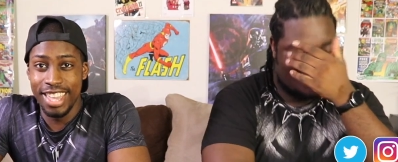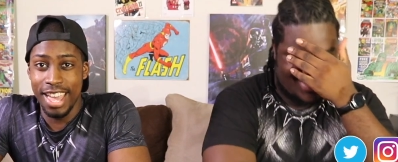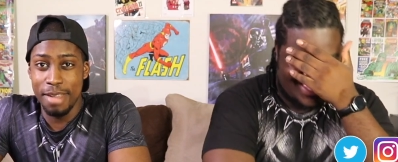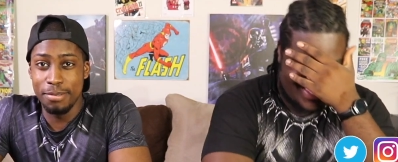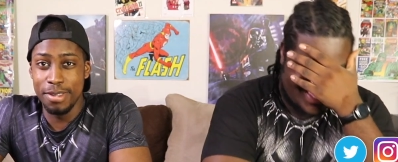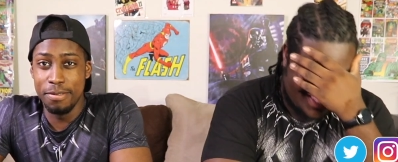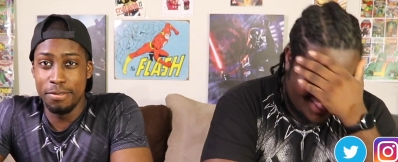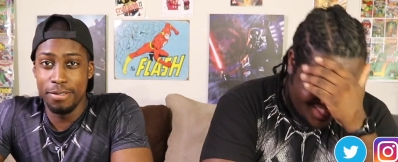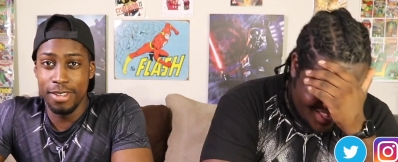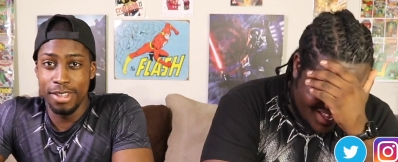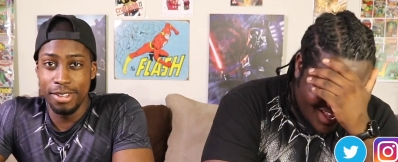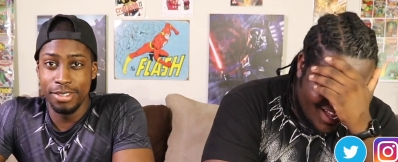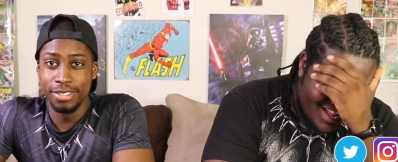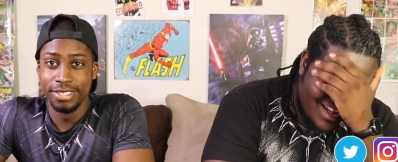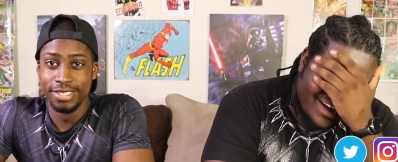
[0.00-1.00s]
Speaker 1: Captain Phil.
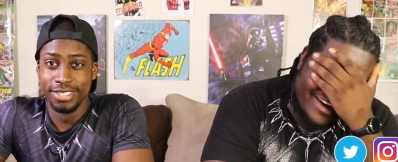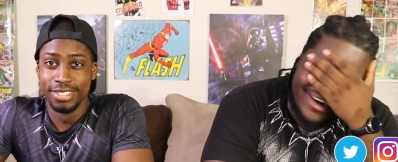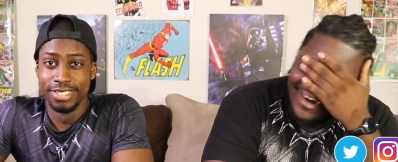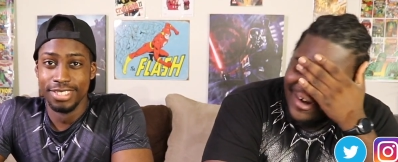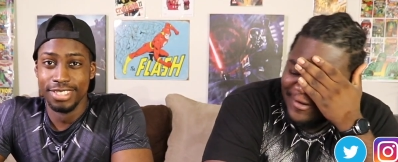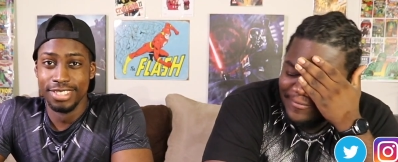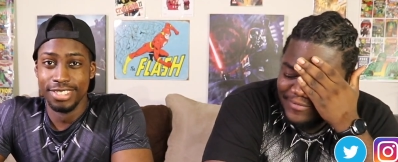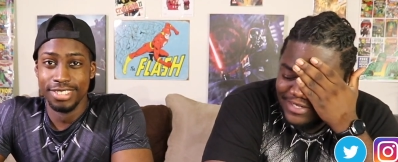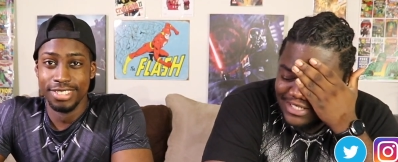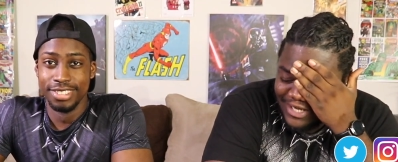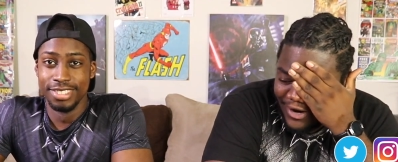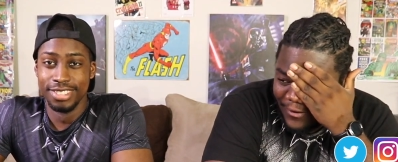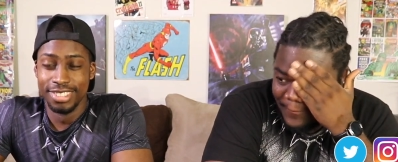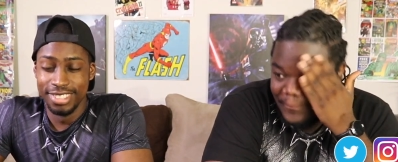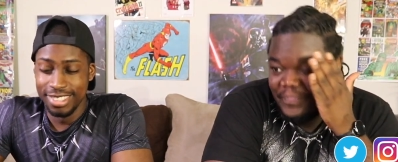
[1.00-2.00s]
Um,
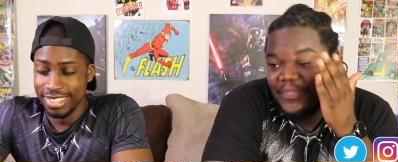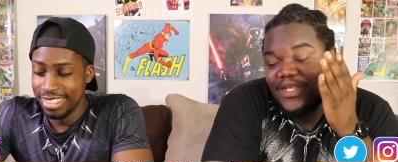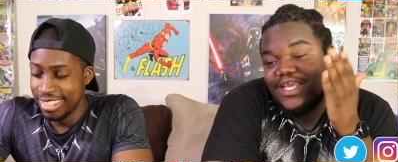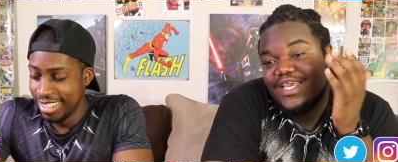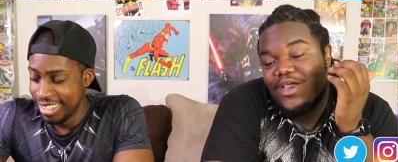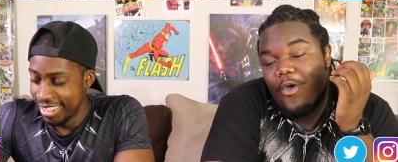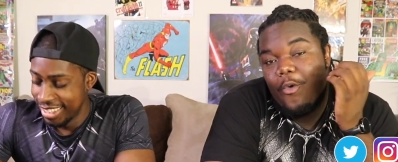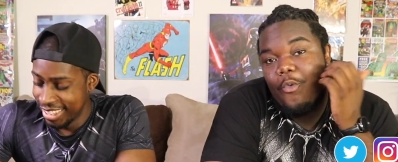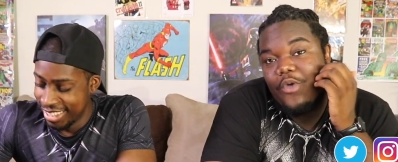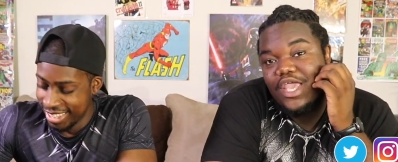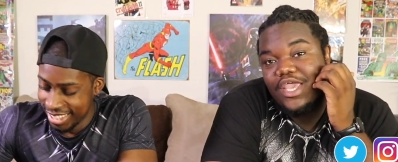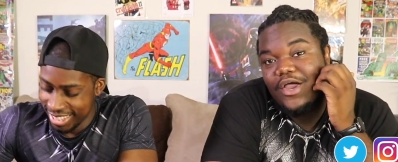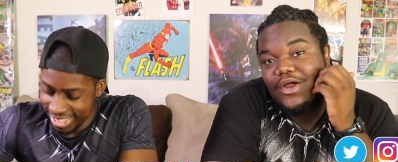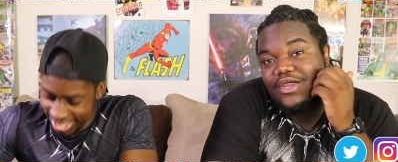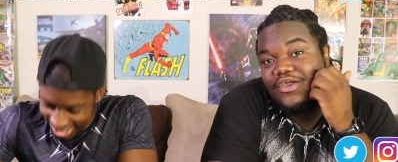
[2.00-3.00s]
so we are